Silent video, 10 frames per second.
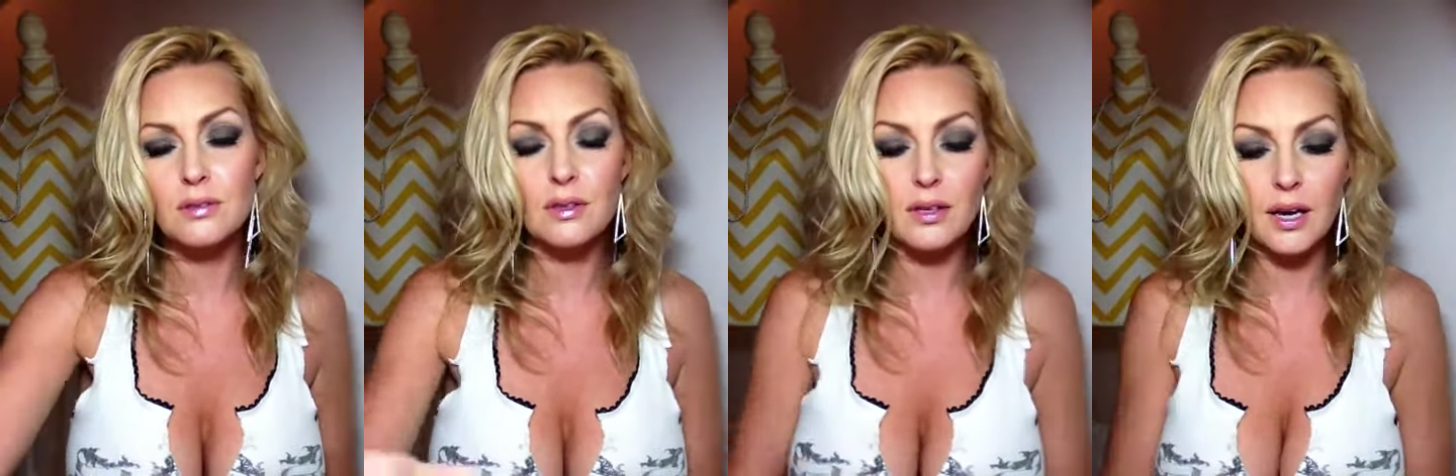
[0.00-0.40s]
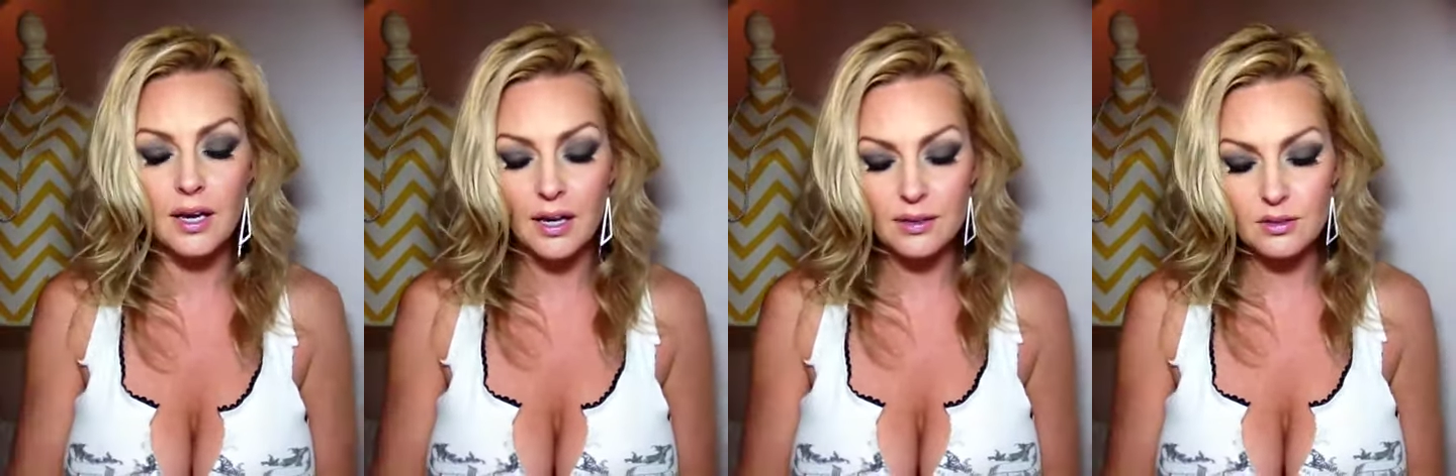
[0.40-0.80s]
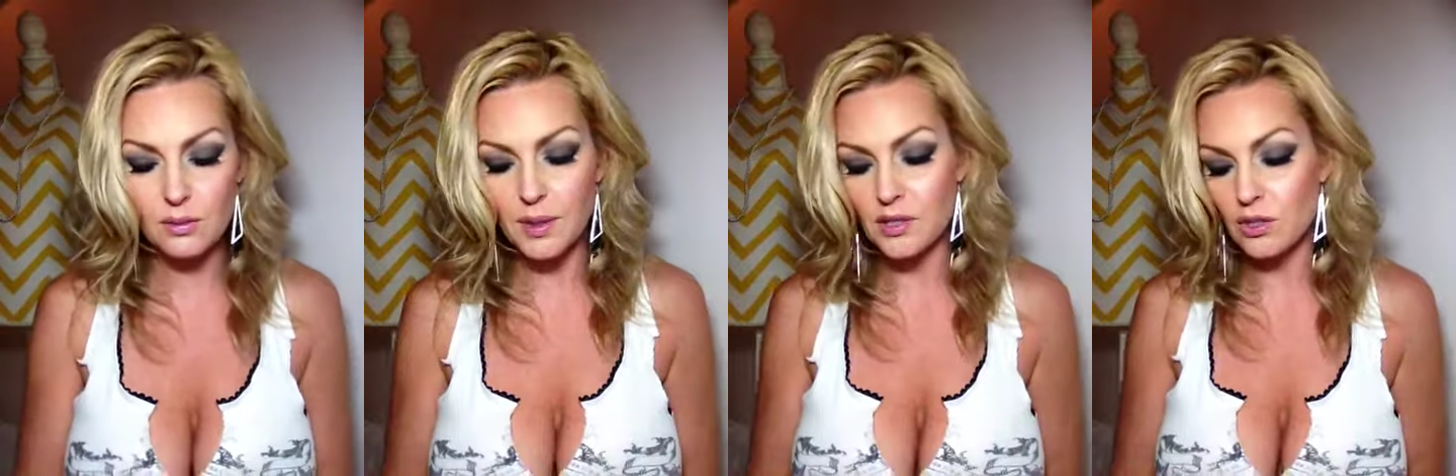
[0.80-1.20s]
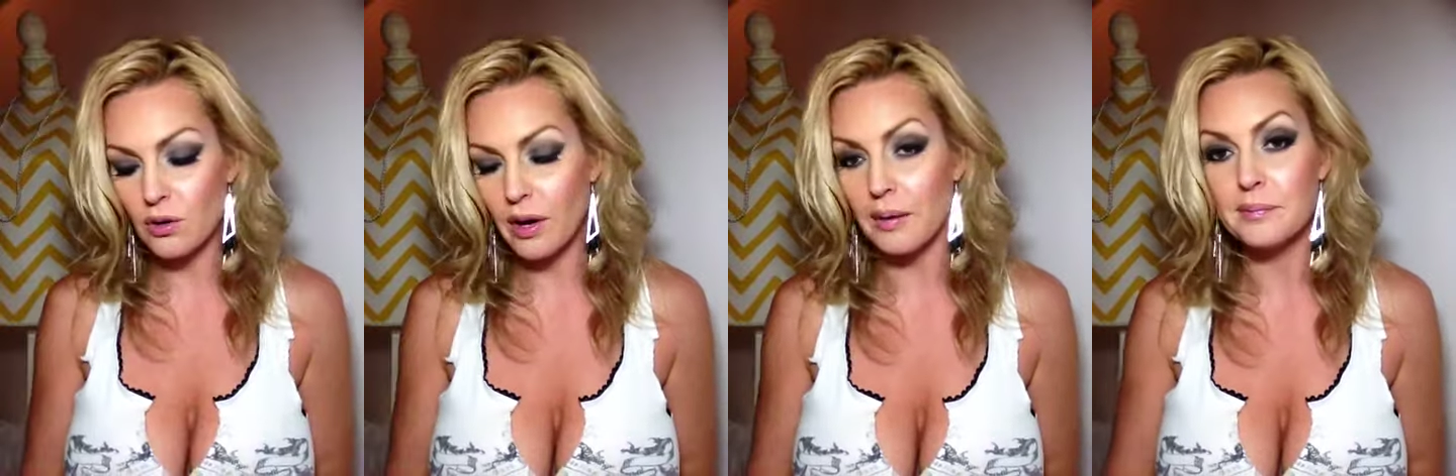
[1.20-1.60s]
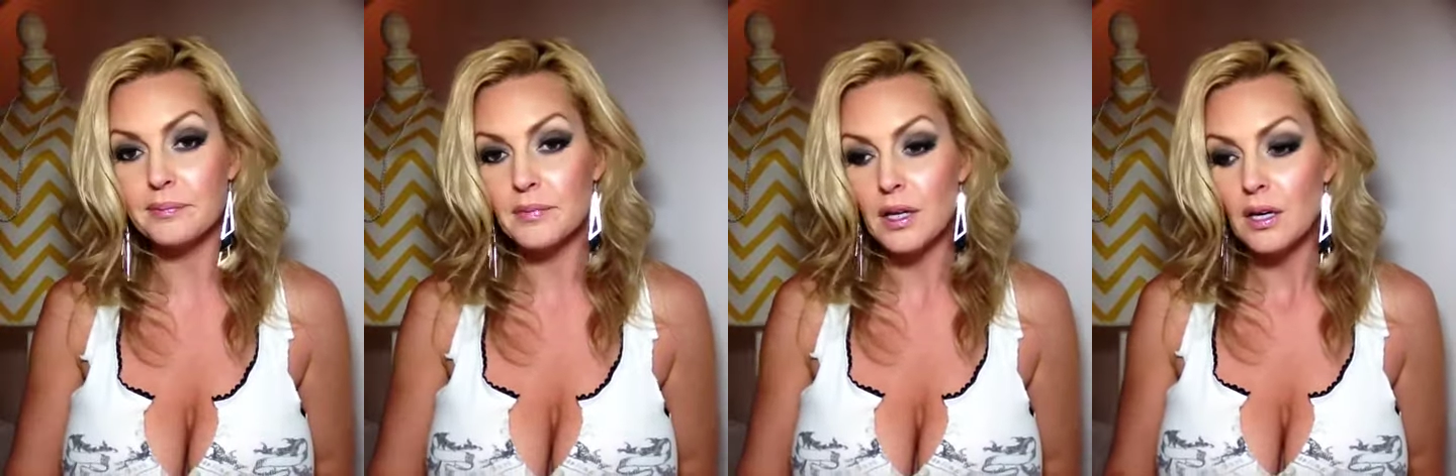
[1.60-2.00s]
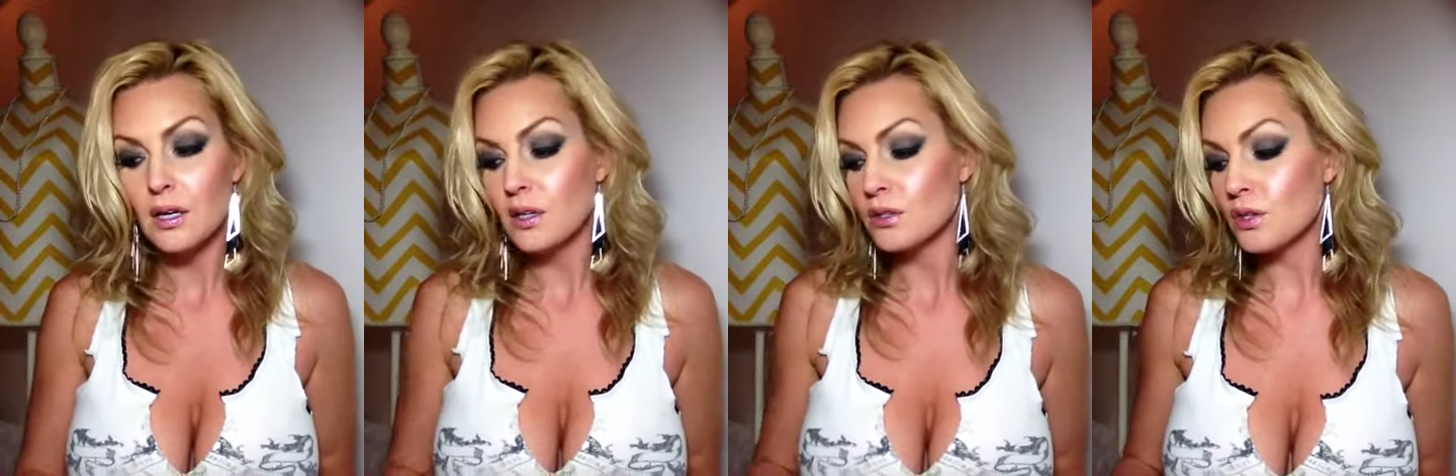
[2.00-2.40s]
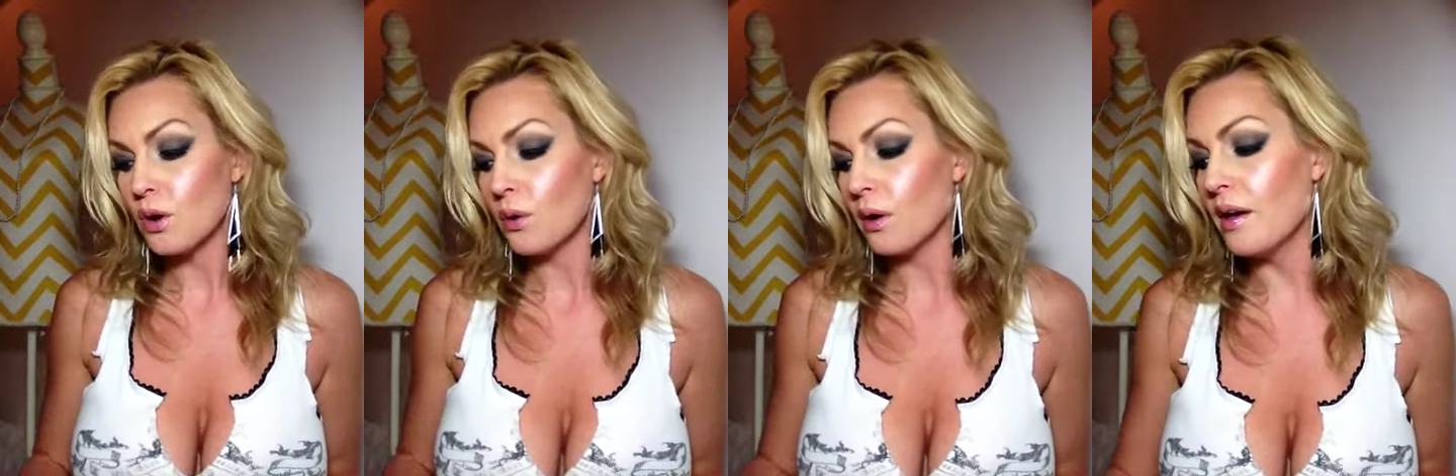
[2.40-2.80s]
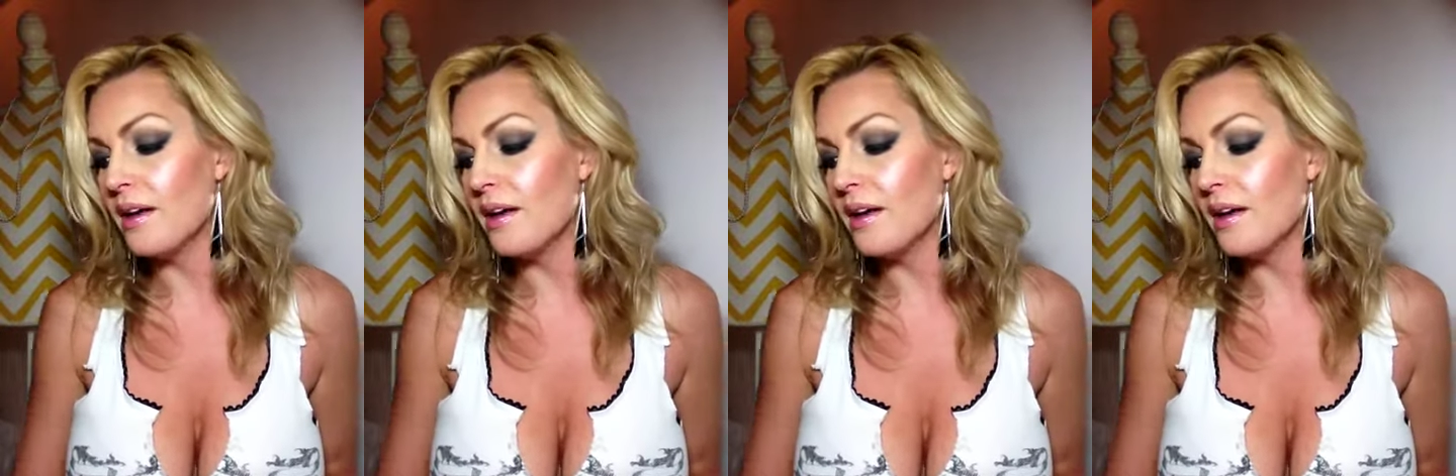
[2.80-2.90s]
I hate it so much. Okay, so